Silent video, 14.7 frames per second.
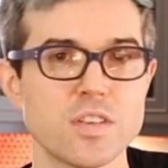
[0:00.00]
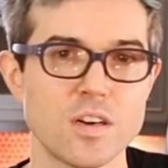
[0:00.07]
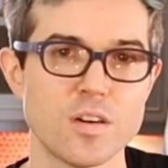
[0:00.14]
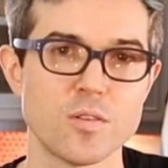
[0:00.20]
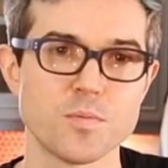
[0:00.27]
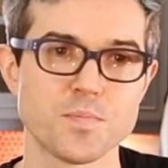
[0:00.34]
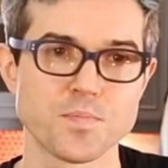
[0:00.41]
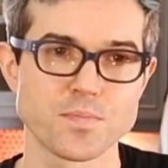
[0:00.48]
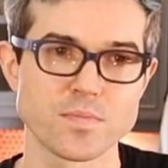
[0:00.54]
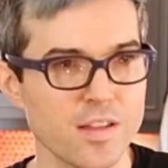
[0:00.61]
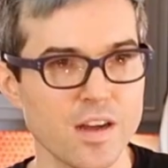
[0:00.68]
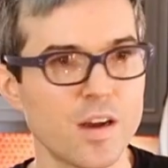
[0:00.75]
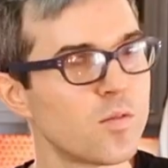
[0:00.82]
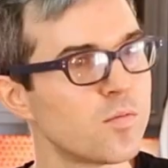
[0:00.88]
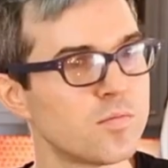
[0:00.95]
So I
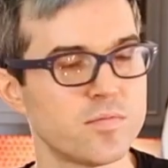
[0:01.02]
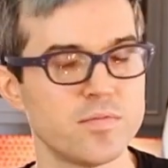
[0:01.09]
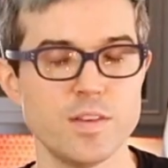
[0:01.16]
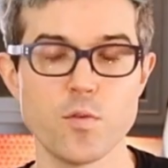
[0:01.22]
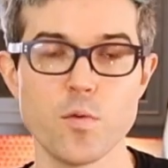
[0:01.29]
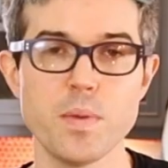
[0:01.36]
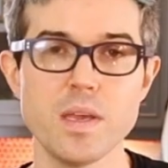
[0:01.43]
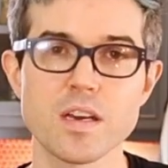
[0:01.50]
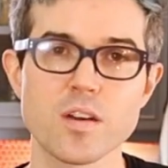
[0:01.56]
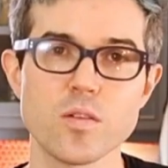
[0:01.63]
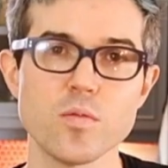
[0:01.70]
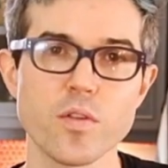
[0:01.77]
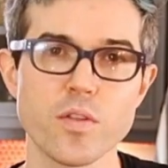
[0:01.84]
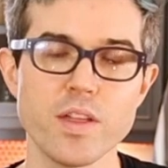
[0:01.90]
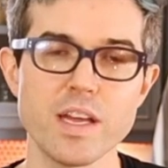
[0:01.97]
thought it would be a
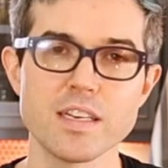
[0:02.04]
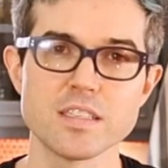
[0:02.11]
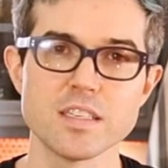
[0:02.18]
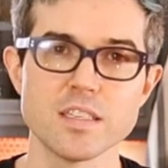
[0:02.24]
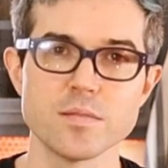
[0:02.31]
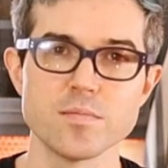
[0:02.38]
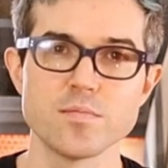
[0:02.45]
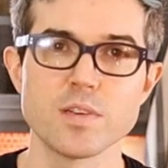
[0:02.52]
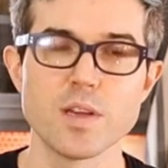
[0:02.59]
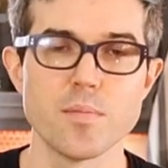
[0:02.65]
cool thing to